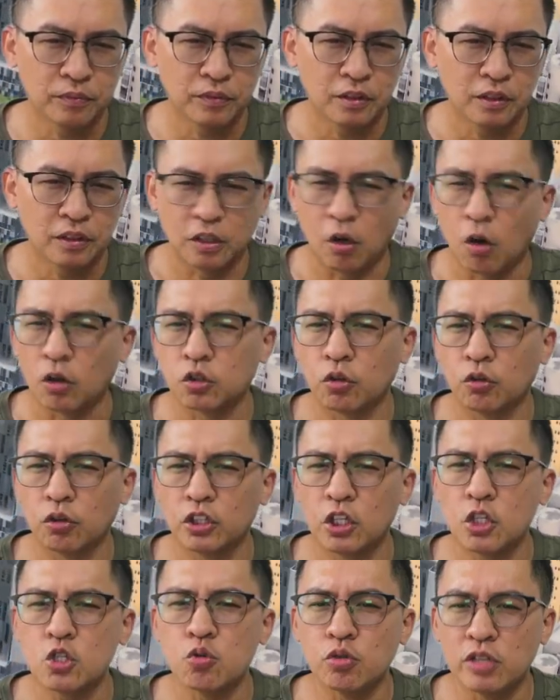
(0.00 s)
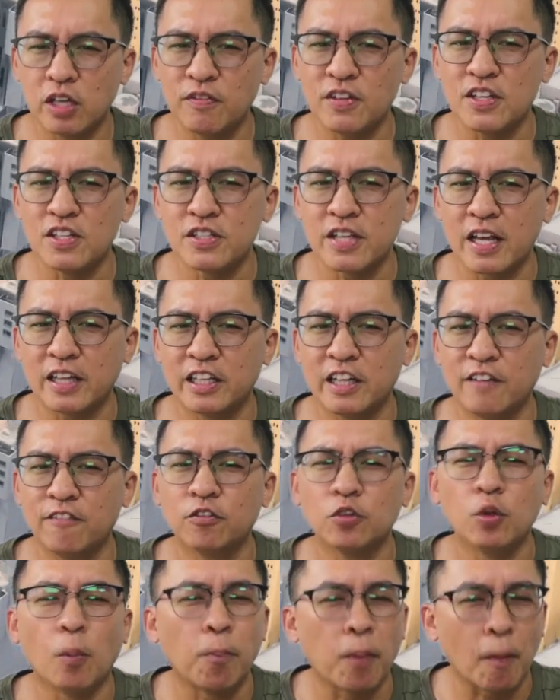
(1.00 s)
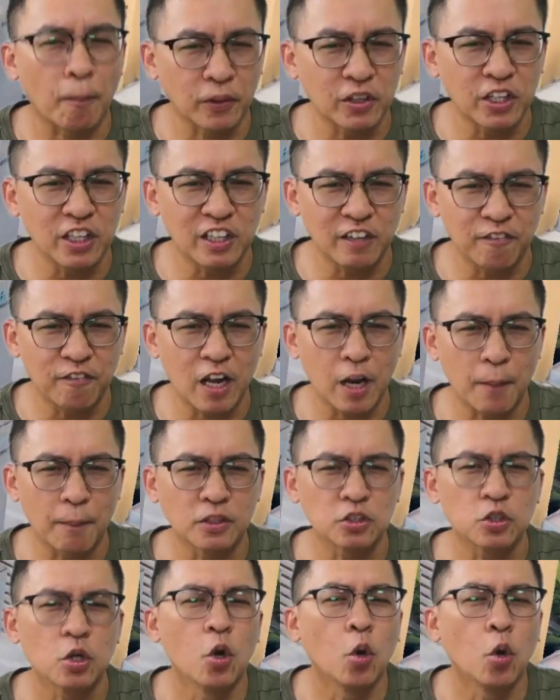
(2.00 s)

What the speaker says: The authority should give incentive to property developers